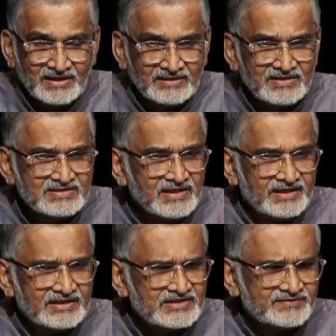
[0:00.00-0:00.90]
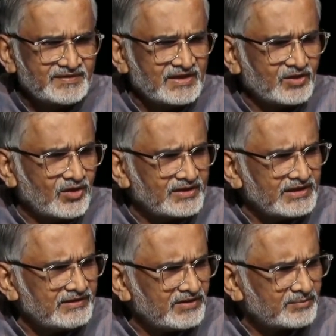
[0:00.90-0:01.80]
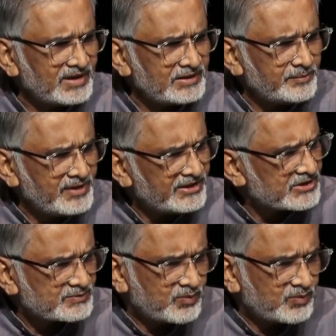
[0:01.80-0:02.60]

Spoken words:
These letters were not delivered by the British